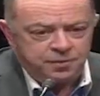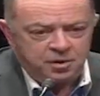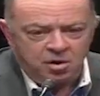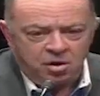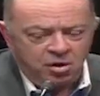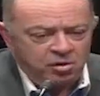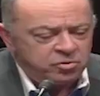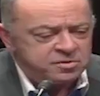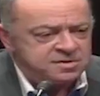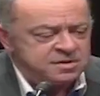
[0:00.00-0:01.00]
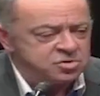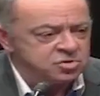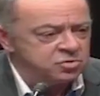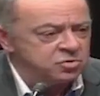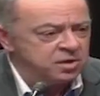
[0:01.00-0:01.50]
all those
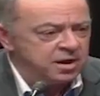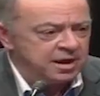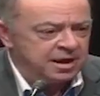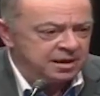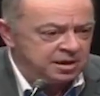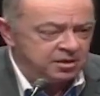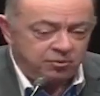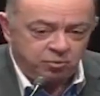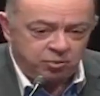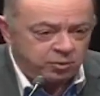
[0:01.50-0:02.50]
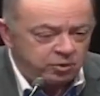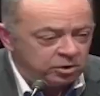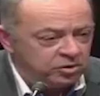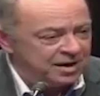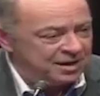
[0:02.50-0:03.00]
issues and we will
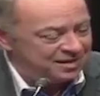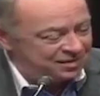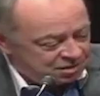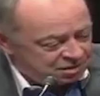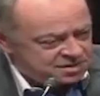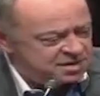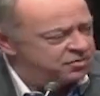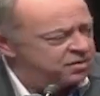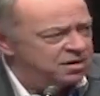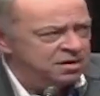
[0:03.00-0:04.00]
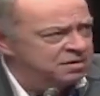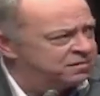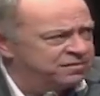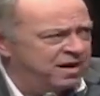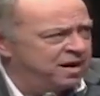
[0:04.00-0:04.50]
look at the
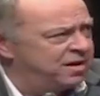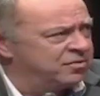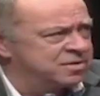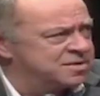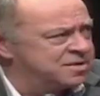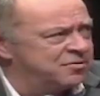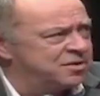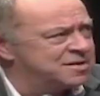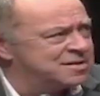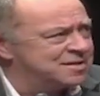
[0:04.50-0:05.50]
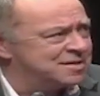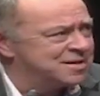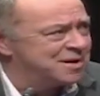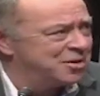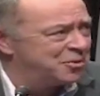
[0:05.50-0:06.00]
75 or 76
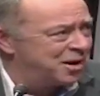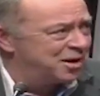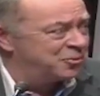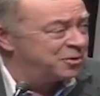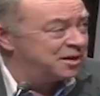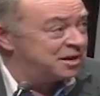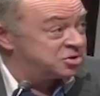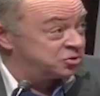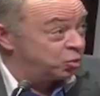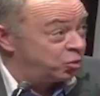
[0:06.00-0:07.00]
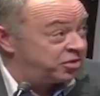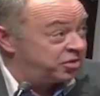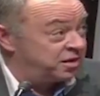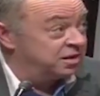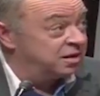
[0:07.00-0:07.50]
recommendation within